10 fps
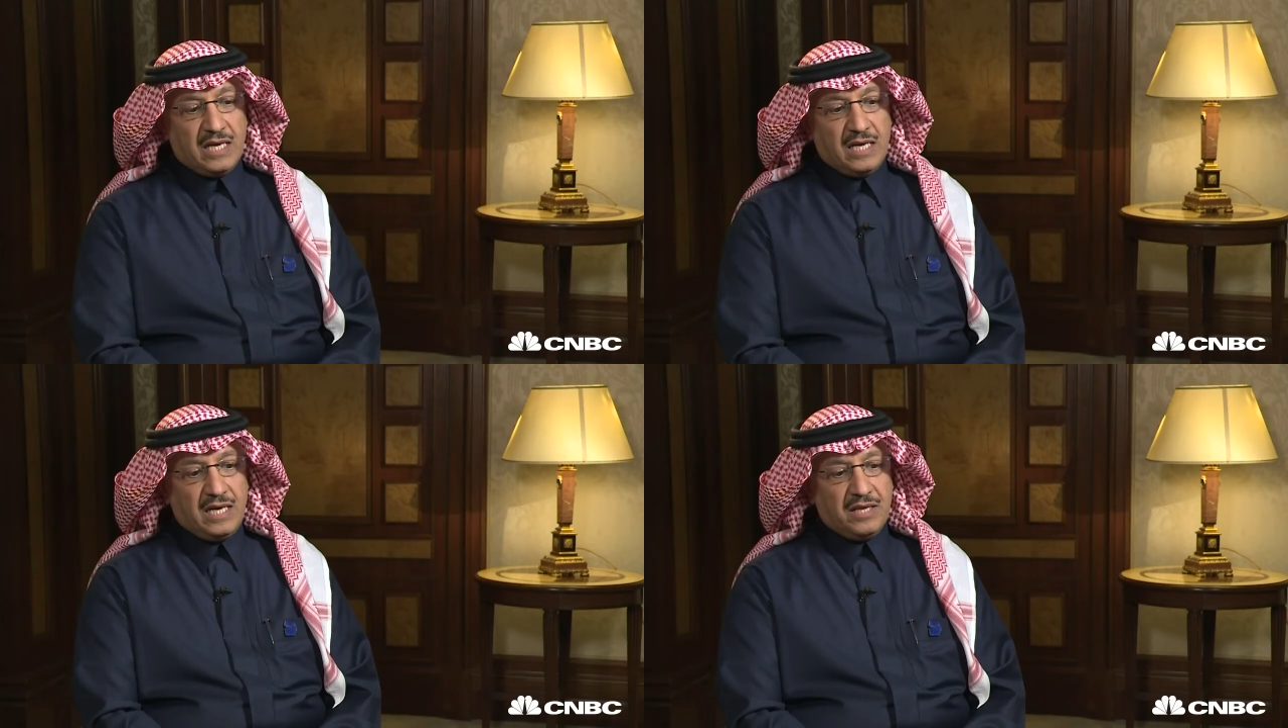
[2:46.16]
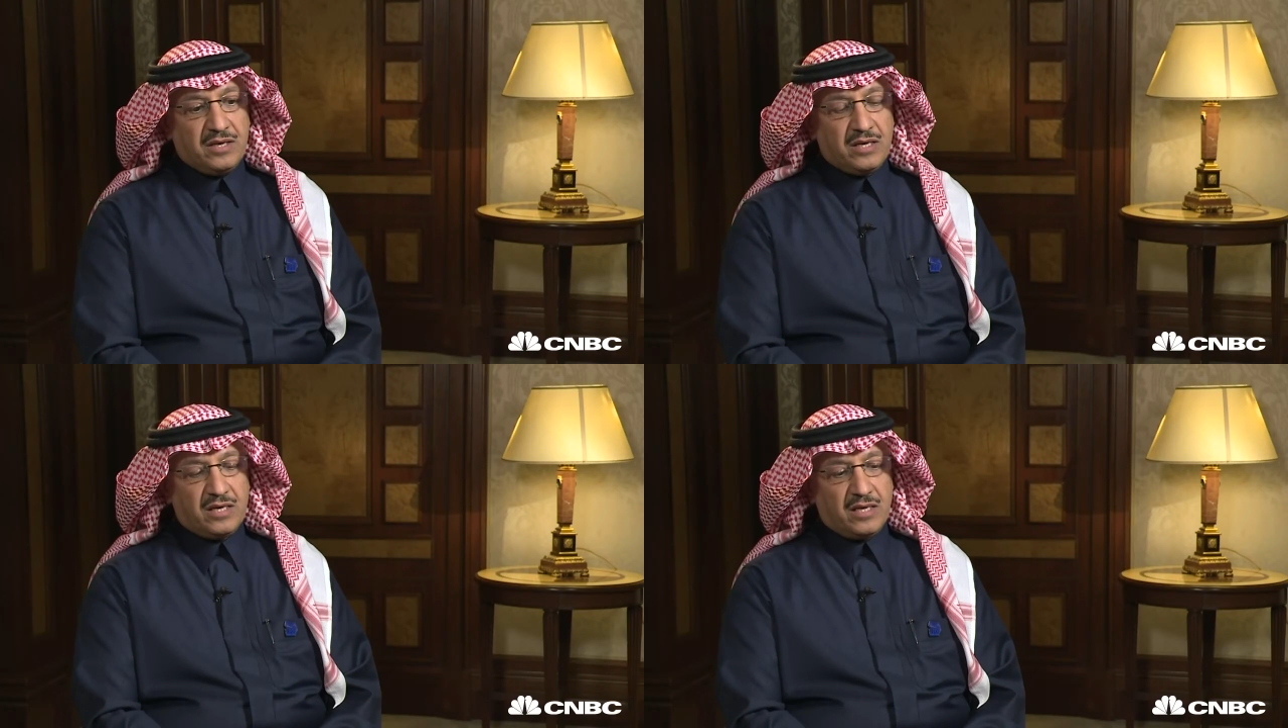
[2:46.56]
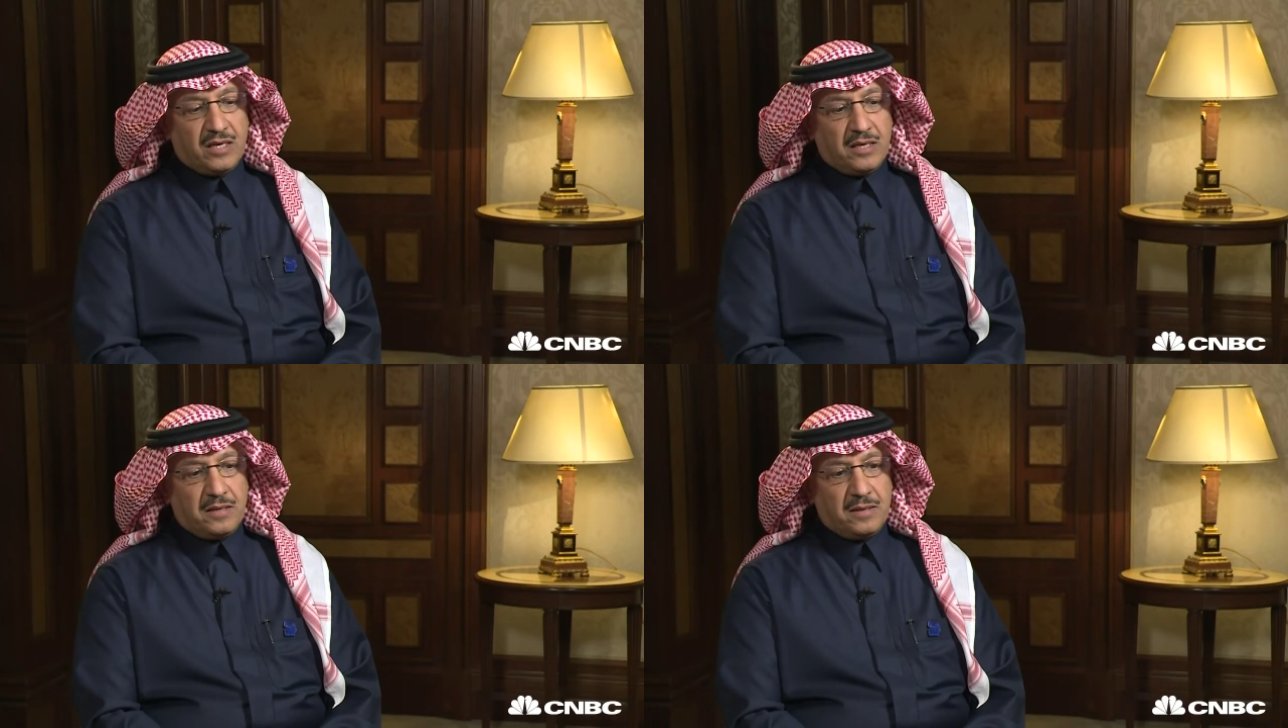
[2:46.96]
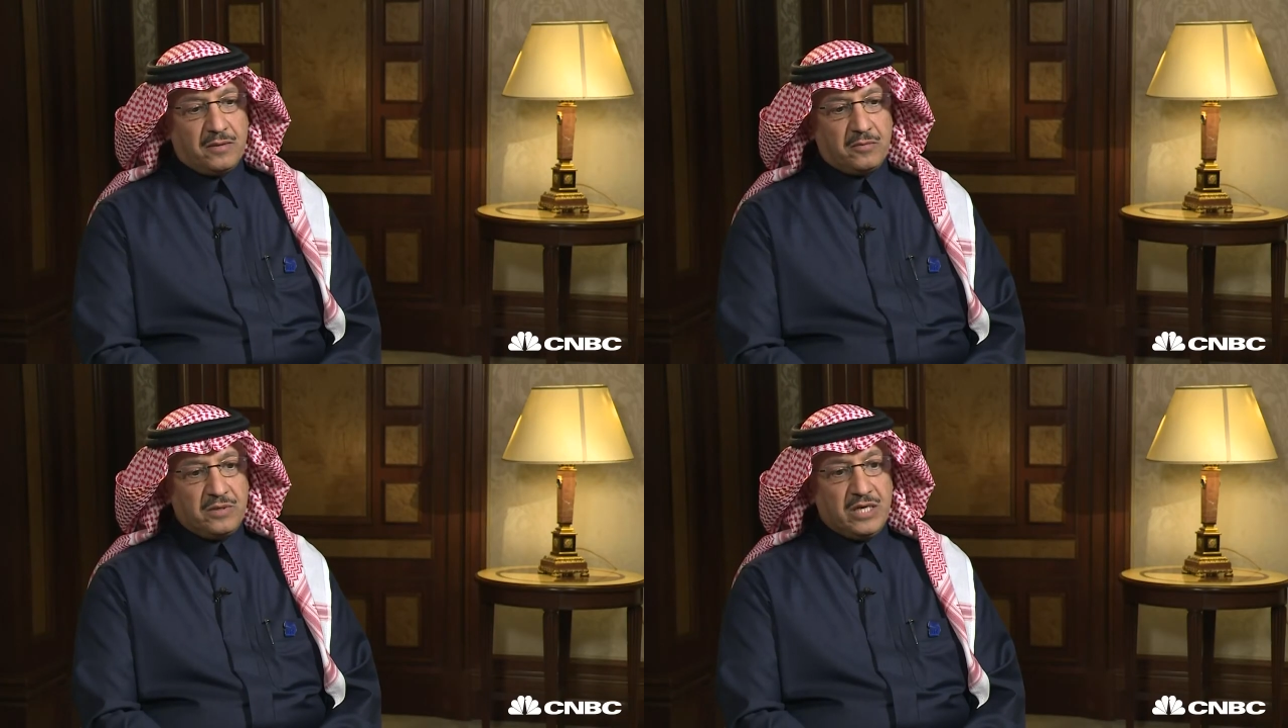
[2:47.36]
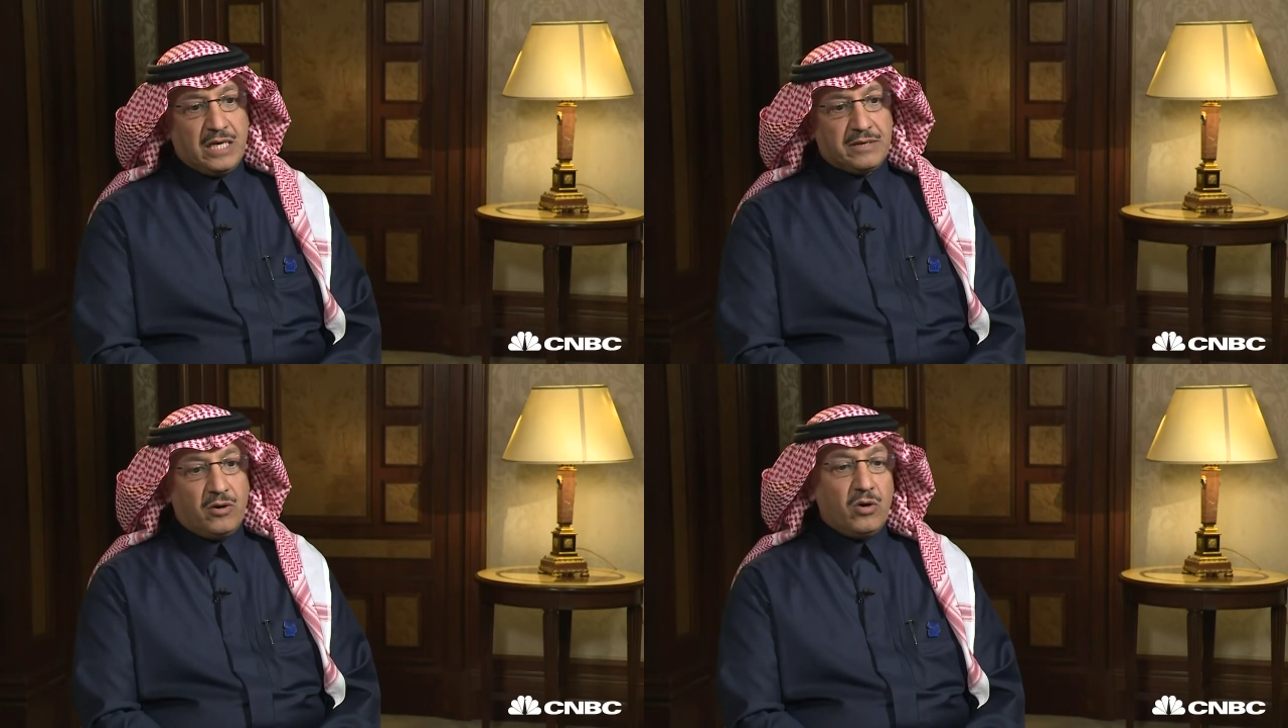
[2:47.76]
I think we
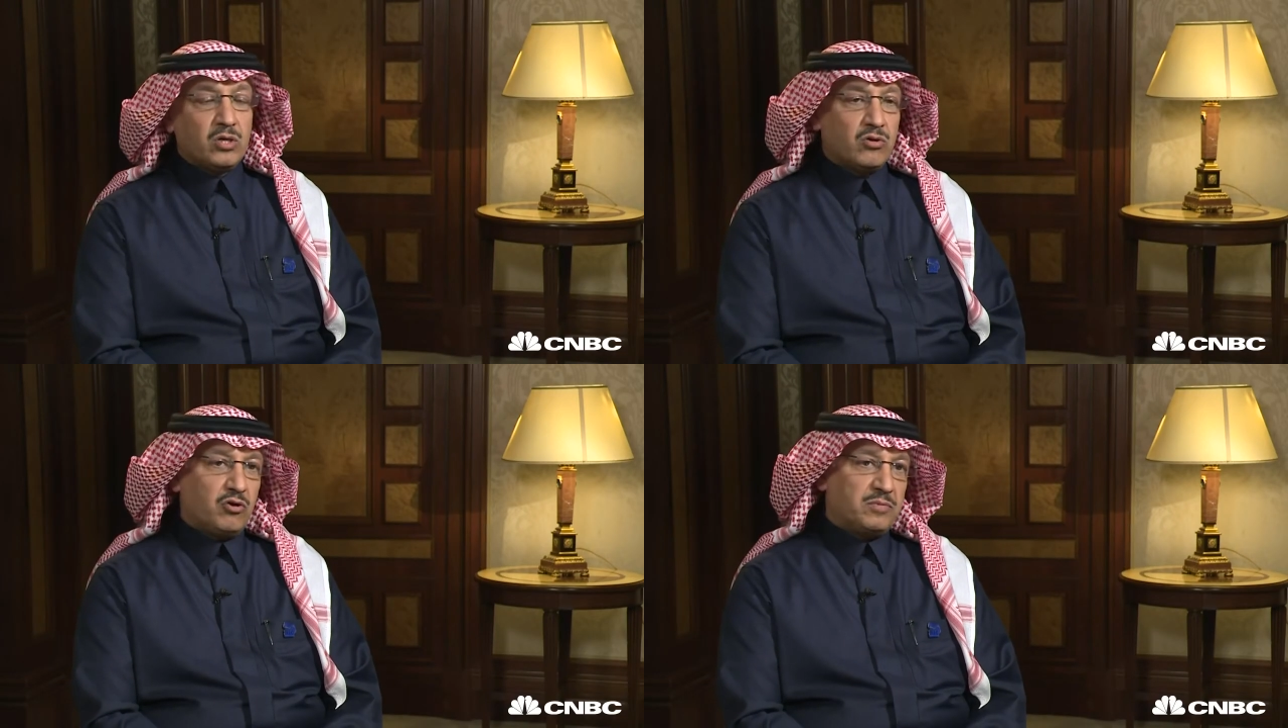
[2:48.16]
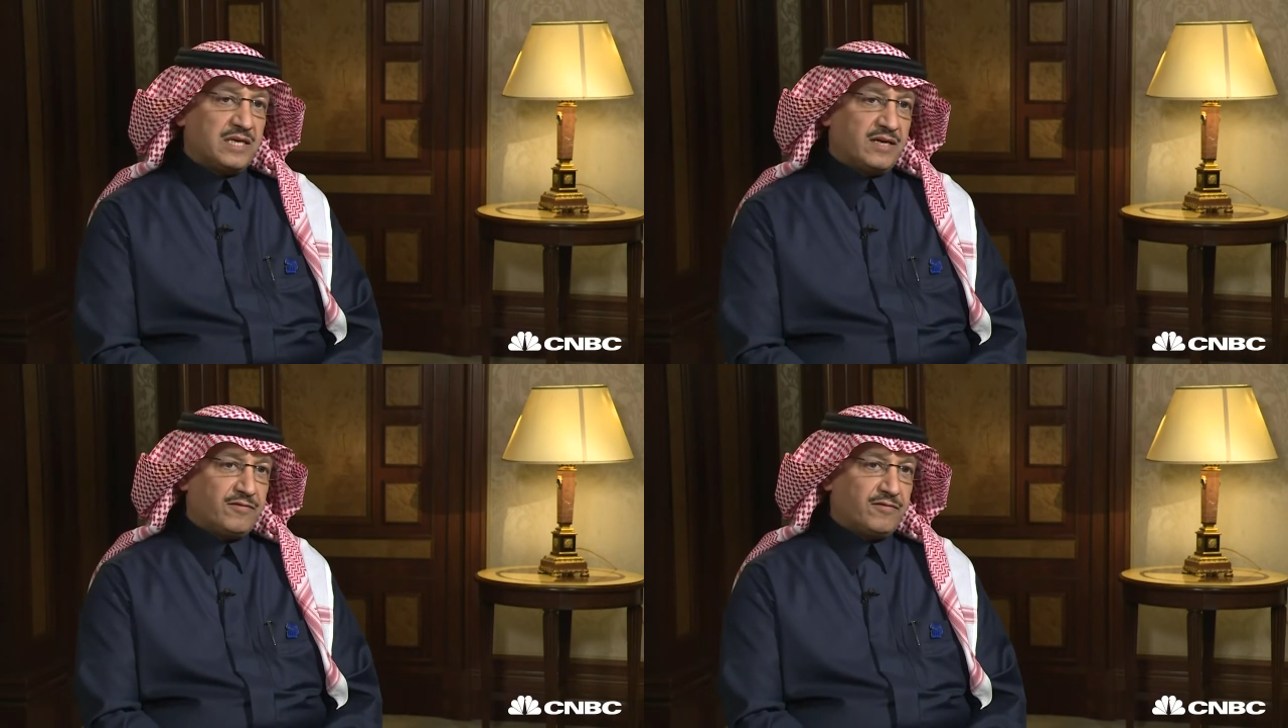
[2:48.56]
are all globally,